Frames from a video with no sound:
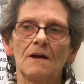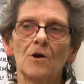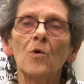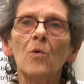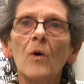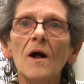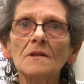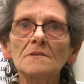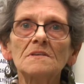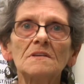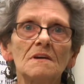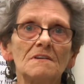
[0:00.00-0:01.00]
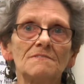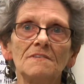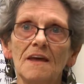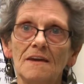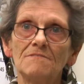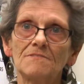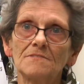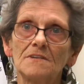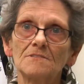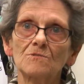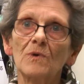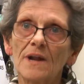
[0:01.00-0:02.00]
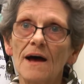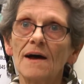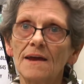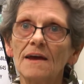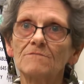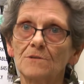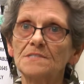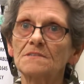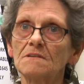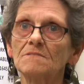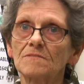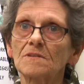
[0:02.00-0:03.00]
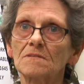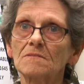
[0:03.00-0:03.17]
Quality of life is what I have received.